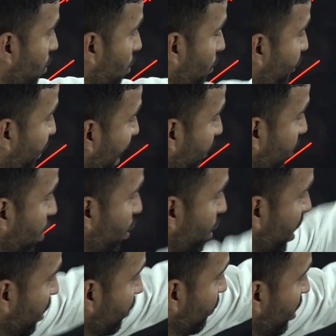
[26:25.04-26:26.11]
5
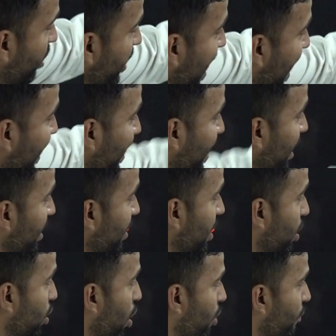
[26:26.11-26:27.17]
kilonewton will be acting in
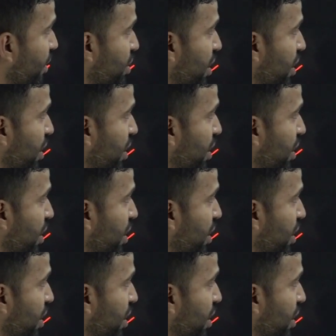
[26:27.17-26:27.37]
the clockwise